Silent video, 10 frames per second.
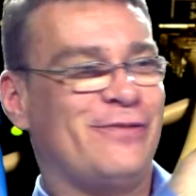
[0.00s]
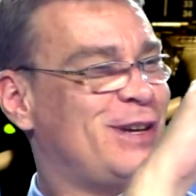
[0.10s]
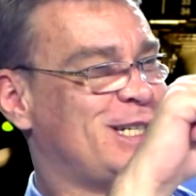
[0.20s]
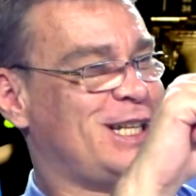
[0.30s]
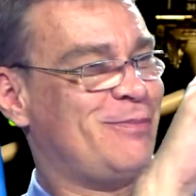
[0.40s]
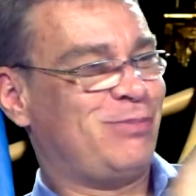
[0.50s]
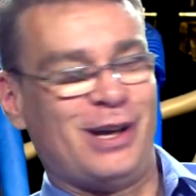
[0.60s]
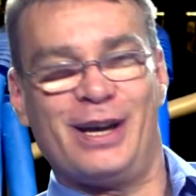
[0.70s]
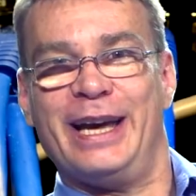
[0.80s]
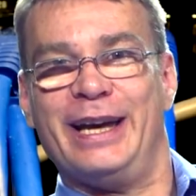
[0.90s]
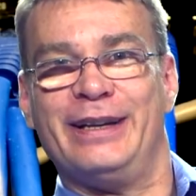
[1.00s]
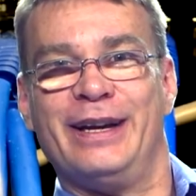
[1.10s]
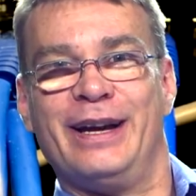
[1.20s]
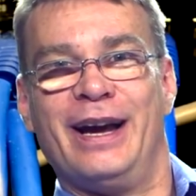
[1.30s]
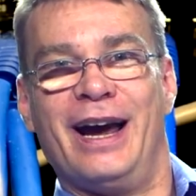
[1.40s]
you physically plug in
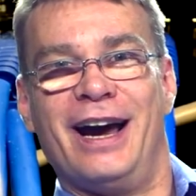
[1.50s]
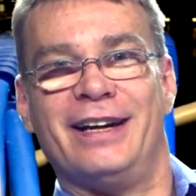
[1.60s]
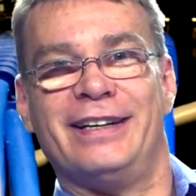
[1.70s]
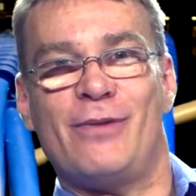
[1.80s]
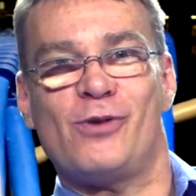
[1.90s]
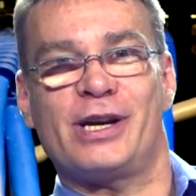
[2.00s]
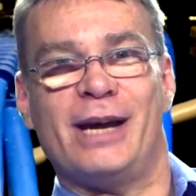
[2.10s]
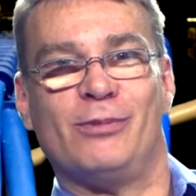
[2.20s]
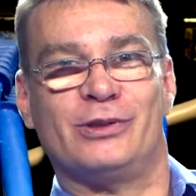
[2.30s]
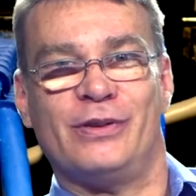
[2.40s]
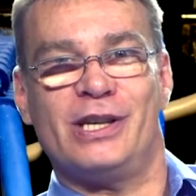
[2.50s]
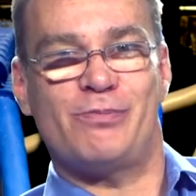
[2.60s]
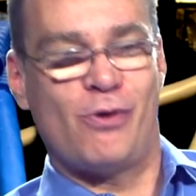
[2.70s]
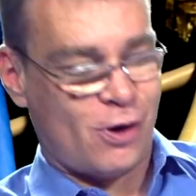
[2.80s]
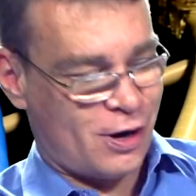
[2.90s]
a network cable to this
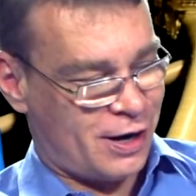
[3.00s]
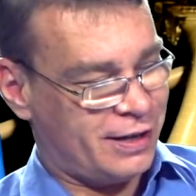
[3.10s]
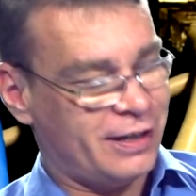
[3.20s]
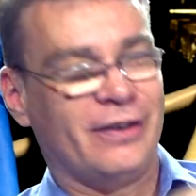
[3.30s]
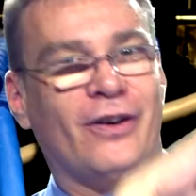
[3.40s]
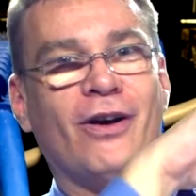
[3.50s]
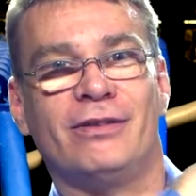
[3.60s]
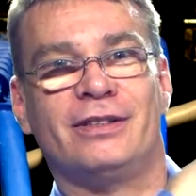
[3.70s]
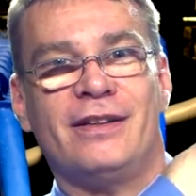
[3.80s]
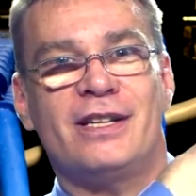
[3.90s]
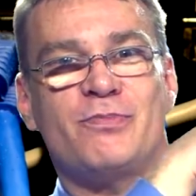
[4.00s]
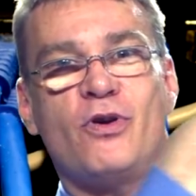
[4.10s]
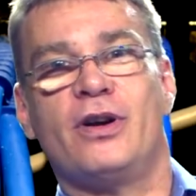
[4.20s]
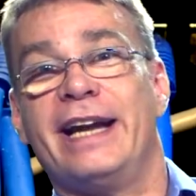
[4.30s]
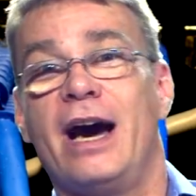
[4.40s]
port and then over to this
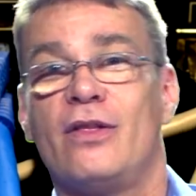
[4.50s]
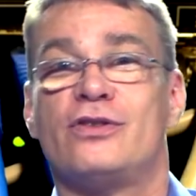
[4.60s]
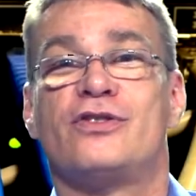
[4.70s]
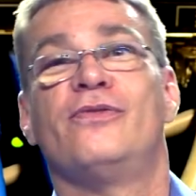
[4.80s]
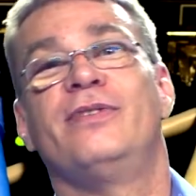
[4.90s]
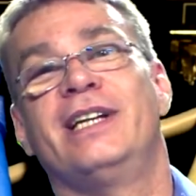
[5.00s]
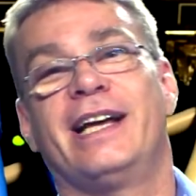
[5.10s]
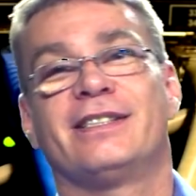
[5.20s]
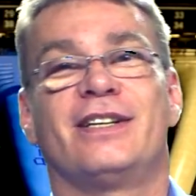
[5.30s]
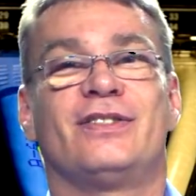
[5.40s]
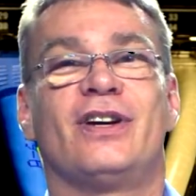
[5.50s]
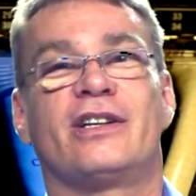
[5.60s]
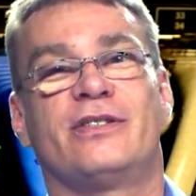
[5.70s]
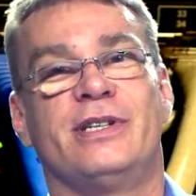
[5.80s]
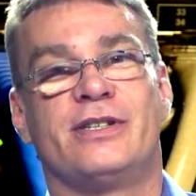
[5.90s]
port. Now those two VLANs can
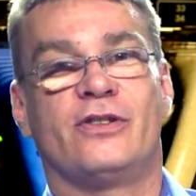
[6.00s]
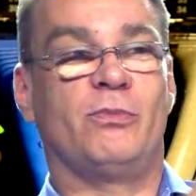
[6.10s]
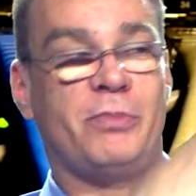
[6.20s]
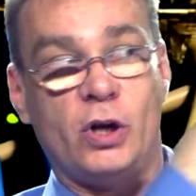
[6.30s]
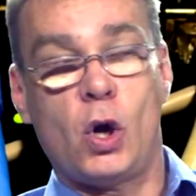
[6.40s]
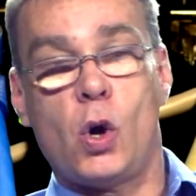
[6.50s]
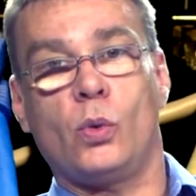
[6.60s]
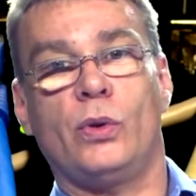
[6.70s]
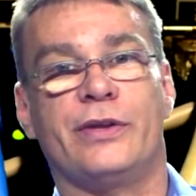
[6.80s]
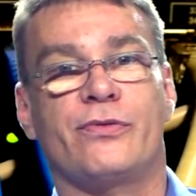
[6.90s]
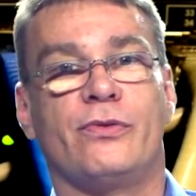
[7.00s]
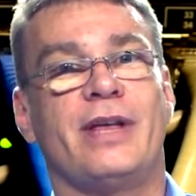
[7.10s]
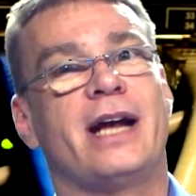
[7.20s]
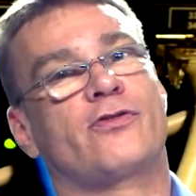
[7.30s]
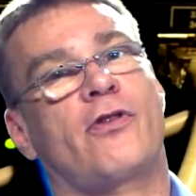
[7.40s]
talk to each other, but only through that